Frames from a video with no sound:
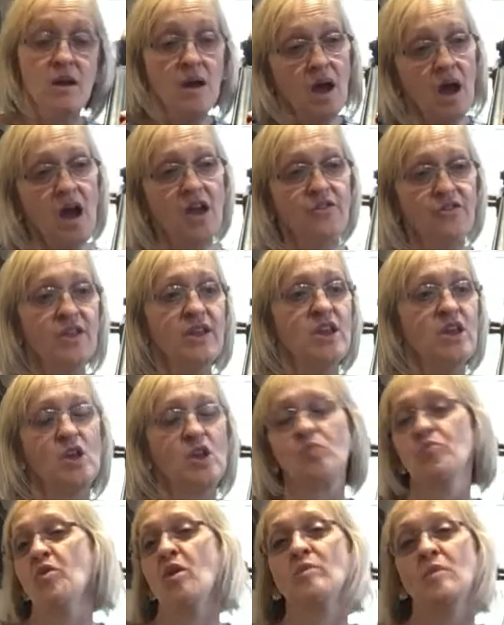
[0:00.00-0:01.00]
I think you
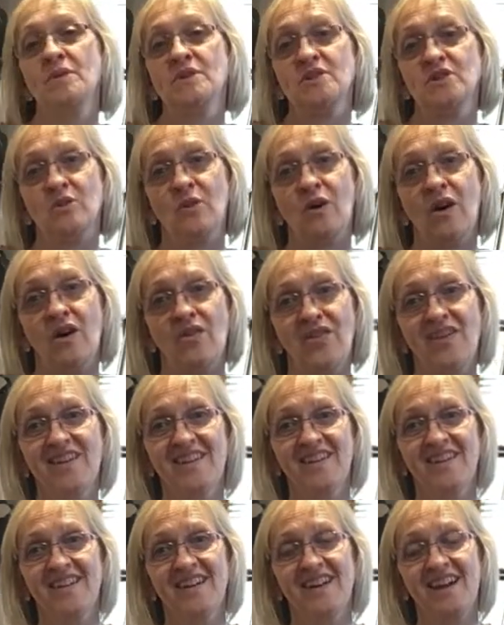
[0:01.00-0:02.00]
could probably do either,
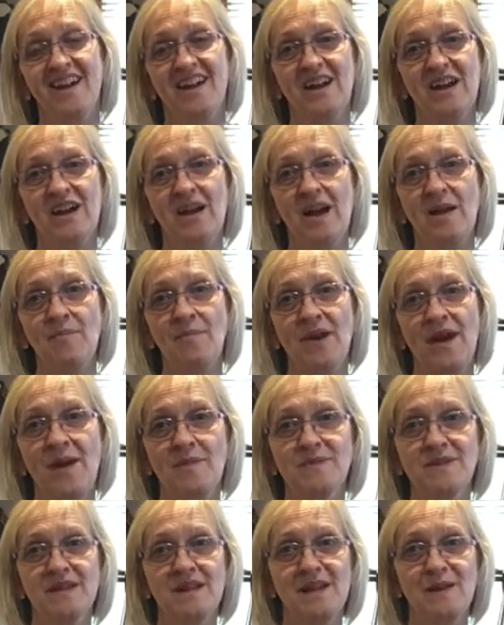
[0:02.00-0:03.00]
and perhaps
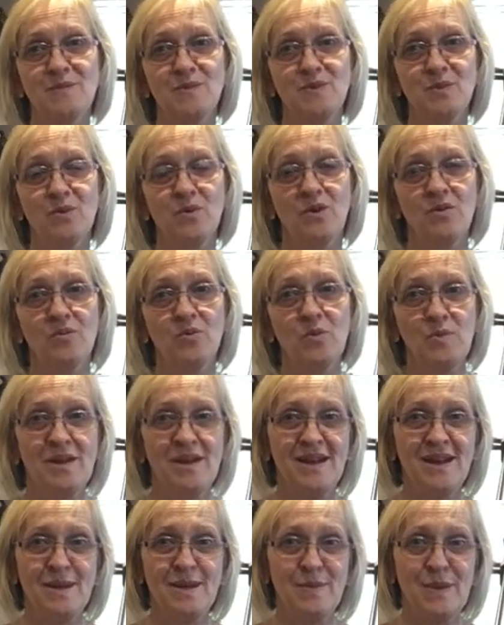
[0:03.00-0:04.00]
the clipped one would be a
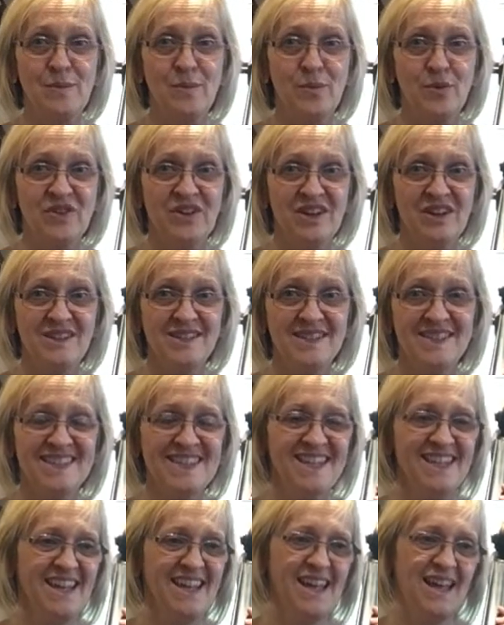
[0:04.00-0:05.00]
little bit more
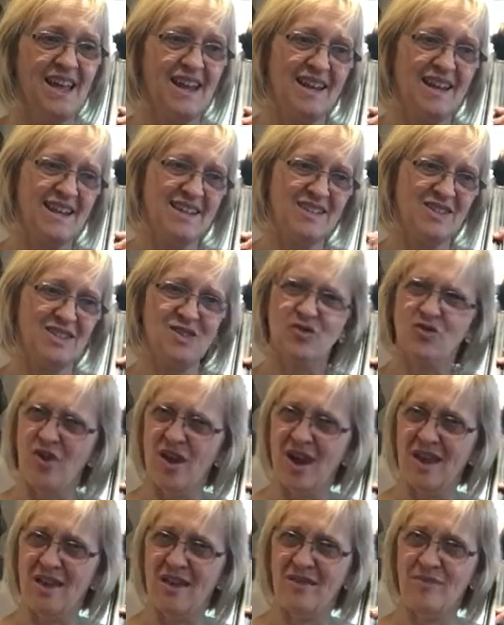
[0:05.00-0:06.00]
dancey. Let's just try
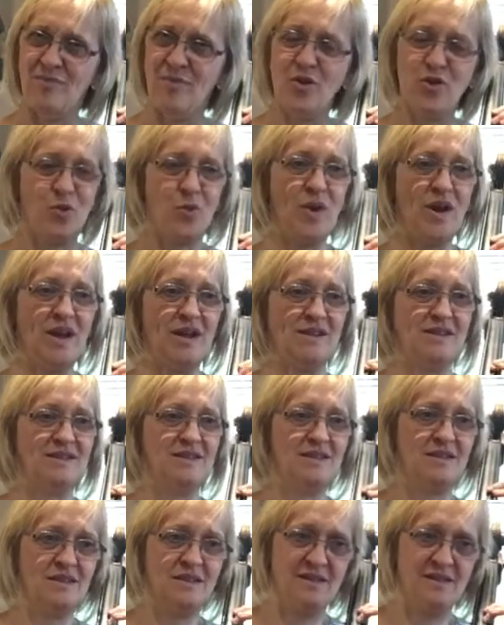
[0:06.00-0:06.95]
it both ways.